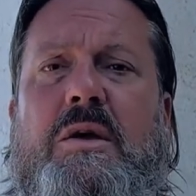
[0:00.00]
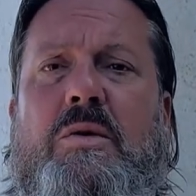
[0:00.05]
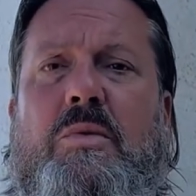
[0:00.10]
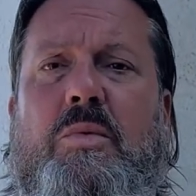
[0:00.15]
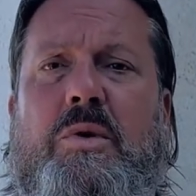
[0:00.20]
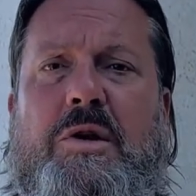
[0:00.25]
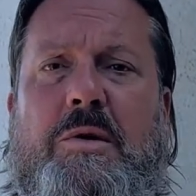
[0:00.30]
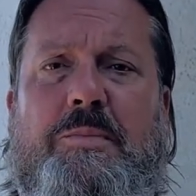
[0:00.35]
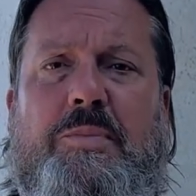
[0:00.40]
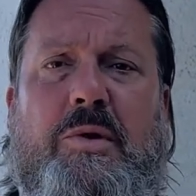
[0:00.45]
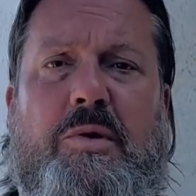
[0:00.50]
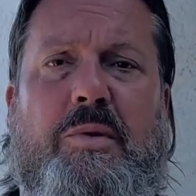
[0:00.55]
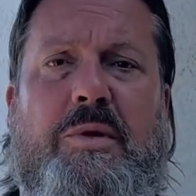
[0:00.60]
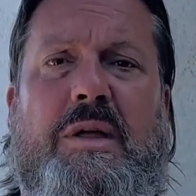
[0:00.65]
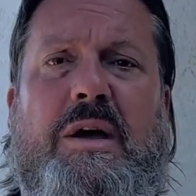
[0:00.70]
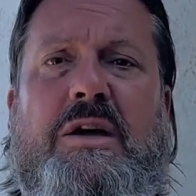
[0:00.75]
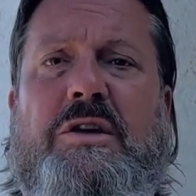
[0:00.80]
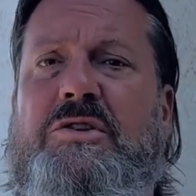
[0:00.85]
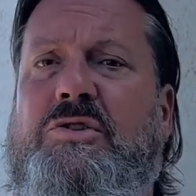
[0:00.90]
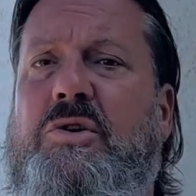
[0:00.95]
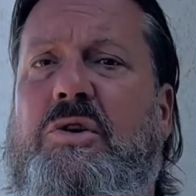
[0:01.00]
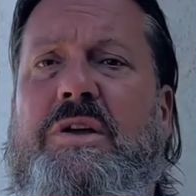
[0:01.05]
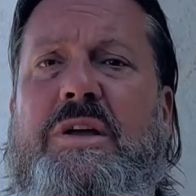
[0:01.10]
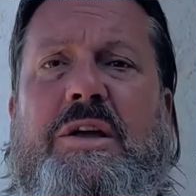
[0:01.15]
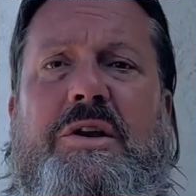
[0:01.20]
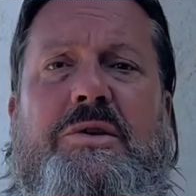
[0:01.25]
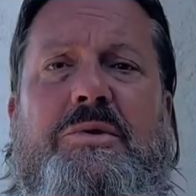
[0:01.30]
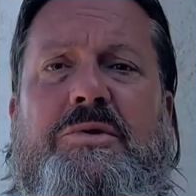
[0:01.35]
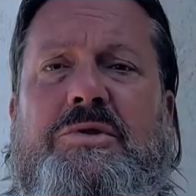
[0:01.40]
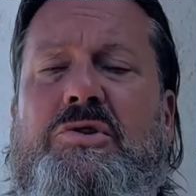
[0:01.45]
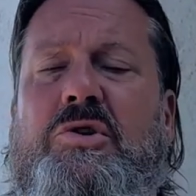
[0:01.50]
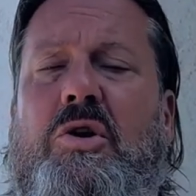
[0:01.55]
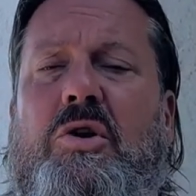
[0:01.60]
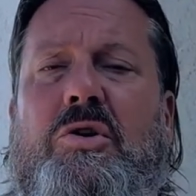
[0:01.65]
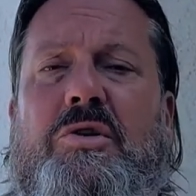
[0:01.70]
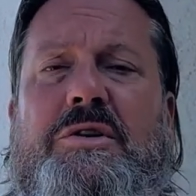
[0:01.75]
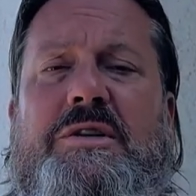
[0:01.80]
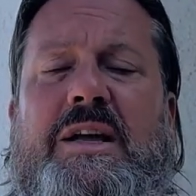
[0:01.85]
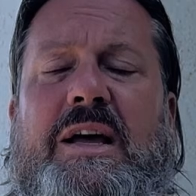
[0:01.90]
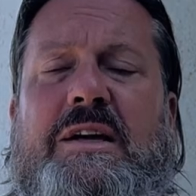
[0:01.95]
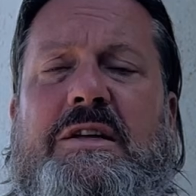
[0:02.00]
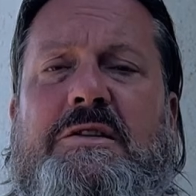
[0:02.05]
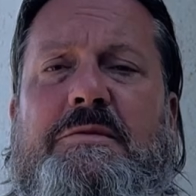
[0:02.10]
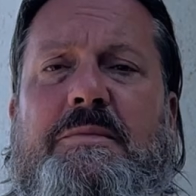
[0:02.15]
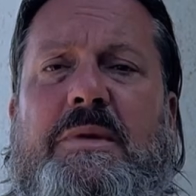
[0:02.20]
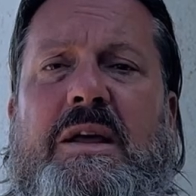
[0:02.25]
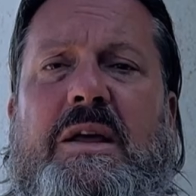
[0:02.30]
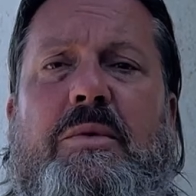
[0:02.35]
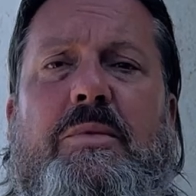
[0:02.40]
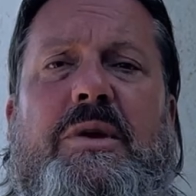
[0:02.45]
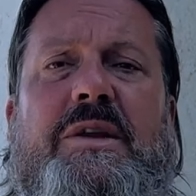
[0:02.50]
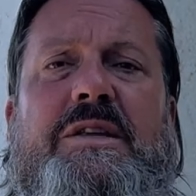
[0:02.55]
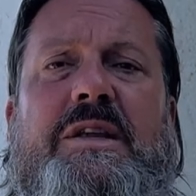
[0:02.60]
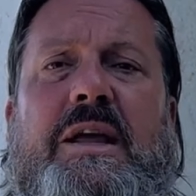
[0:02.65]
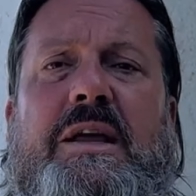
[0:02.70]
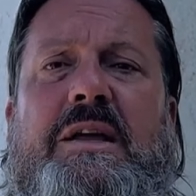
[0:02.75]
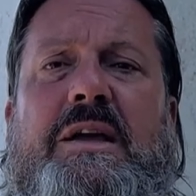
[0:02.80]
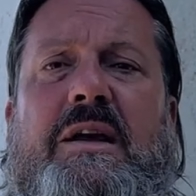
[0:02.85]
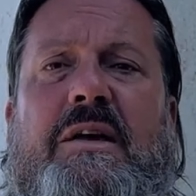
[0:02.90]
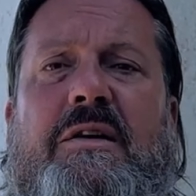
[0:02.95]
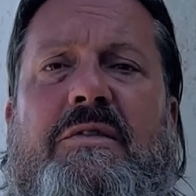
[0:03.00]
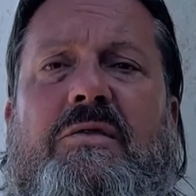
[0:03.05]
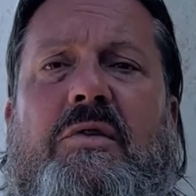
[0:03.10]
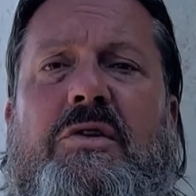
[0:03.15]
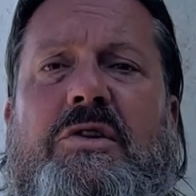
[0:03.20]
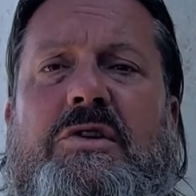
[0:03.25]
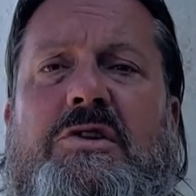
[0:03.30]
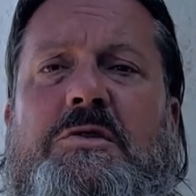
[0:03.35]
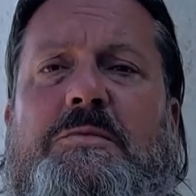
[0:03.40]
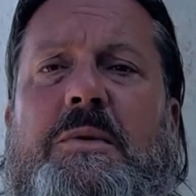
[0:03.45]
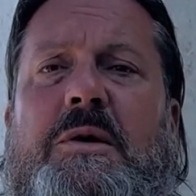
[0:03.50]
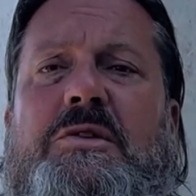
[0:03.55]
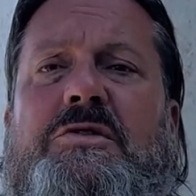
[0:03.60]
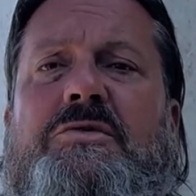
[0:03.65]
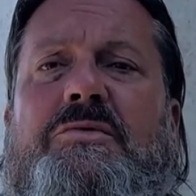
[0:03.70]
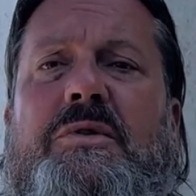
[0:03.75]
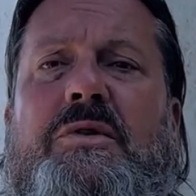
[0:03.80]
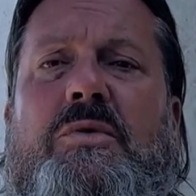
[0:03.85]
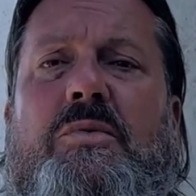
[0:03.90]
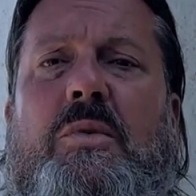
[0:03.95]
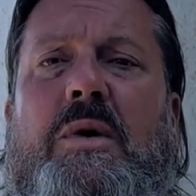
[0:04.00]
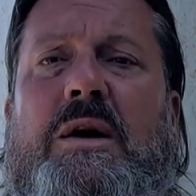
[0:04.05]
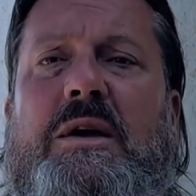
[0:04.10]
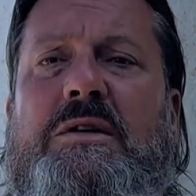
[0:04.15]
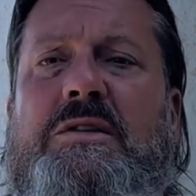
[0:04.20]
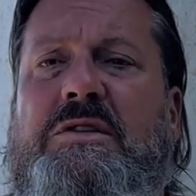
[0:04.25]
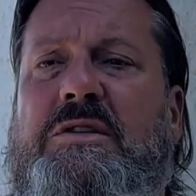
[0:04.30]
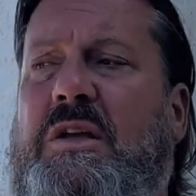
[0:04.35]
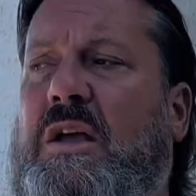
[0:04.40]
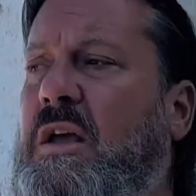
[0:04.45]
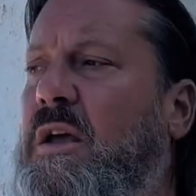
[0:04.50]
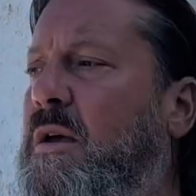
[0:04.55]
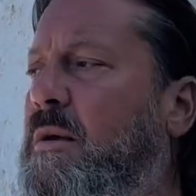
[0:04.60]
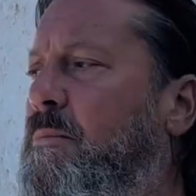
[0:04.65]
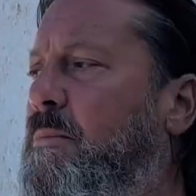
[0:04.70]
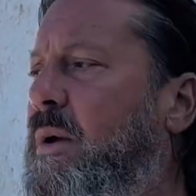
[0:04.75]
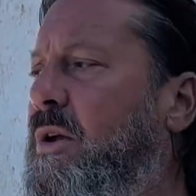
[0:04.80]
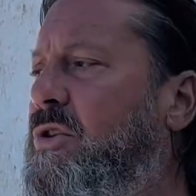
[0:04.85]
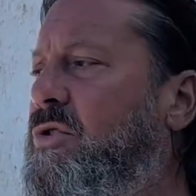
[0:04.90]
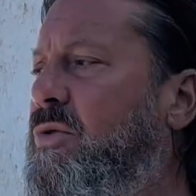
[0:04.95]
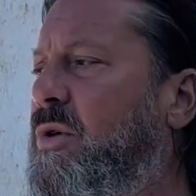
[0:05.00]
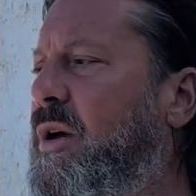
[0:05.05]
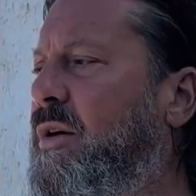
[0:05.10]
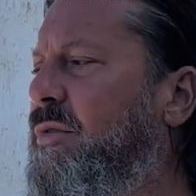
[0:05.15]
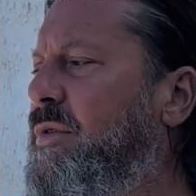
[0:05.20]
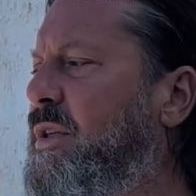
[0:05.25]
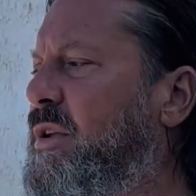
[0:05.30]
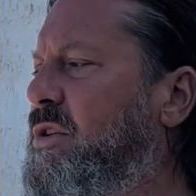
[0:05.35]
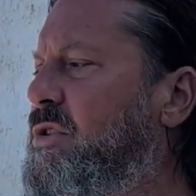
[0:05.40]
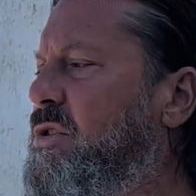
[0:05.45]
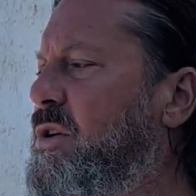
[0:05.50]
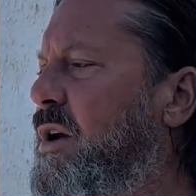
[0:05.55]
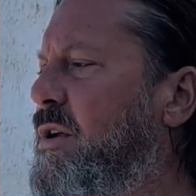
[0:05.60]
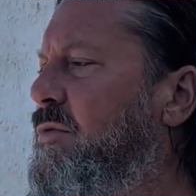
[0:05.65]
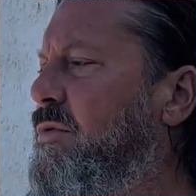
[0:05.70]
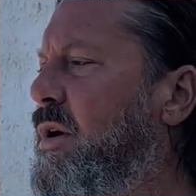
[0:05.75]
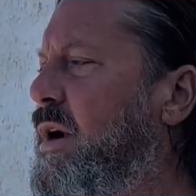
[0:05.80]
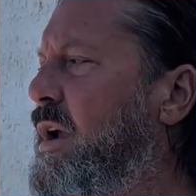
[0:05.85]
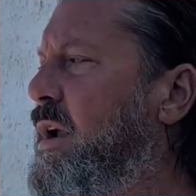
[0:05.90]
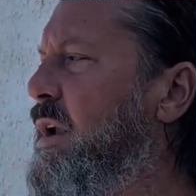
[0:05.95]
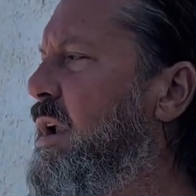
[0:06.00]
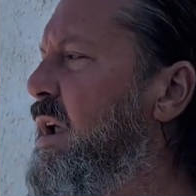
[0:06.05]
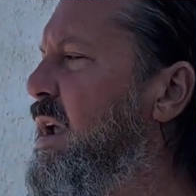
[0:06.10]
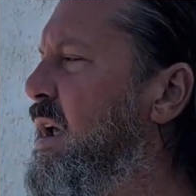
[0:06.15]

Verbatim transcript: When you book with us, all you gotta do is call or text me, and we take care of all your special requests, make sure everything's done right.